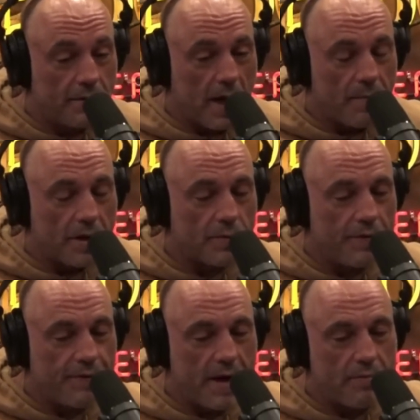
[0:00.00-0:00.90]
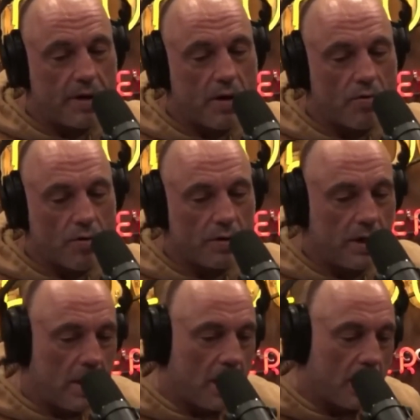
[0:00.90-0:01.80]
that because we found out
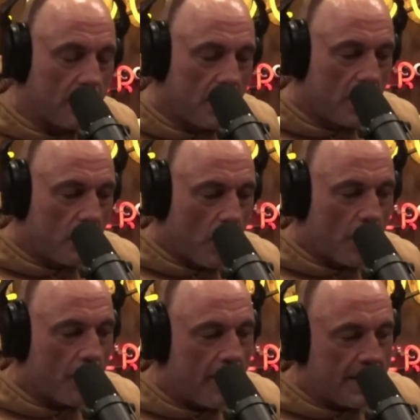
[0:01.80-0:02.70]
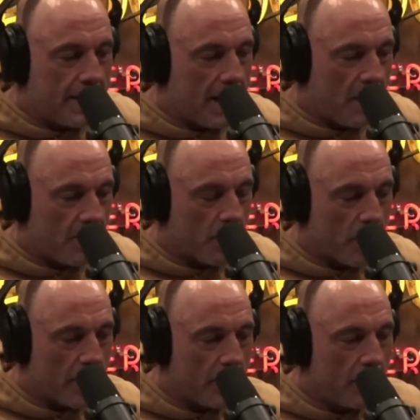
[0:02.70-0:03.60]
early on when we were making Alpha
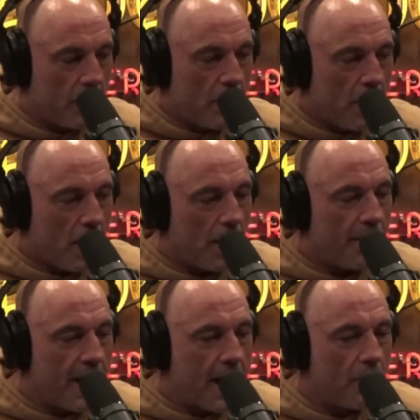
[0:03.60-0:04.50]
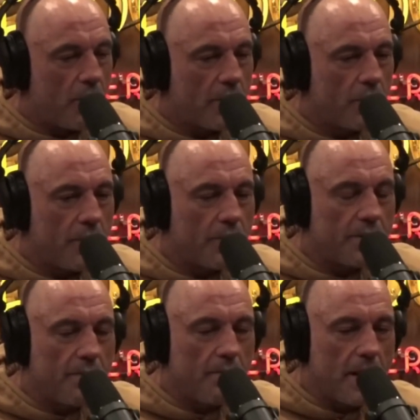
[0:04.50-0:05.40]
Brain uh, that when we
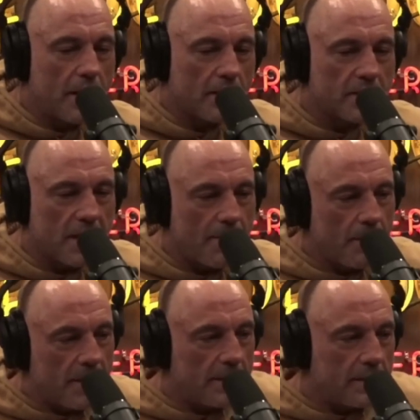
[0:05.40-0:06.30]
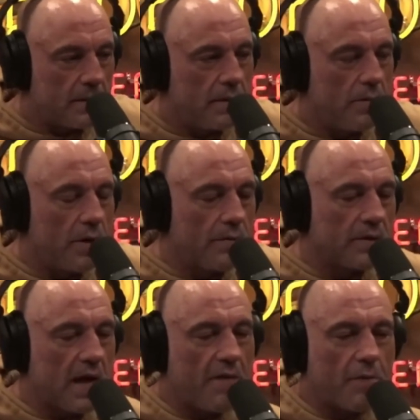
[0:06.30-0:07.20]
would make our supplements, whether it
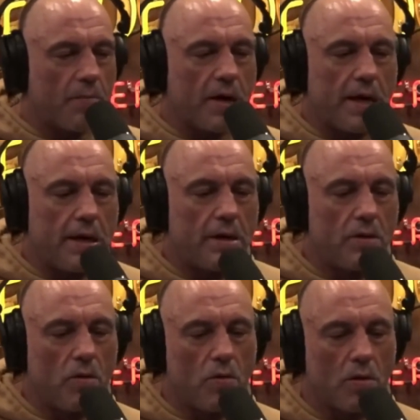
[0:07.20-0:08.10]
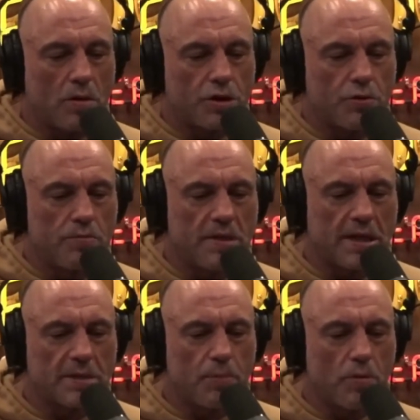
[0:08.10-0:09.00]
was Alpha Brain or Shroom
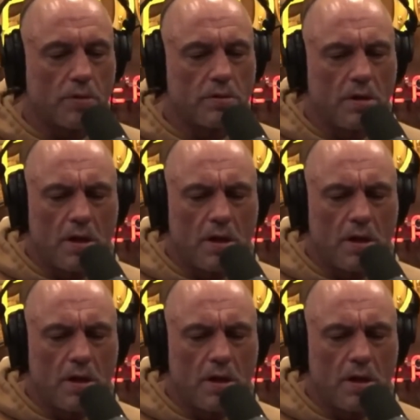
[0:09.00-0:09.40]
Tech Sport,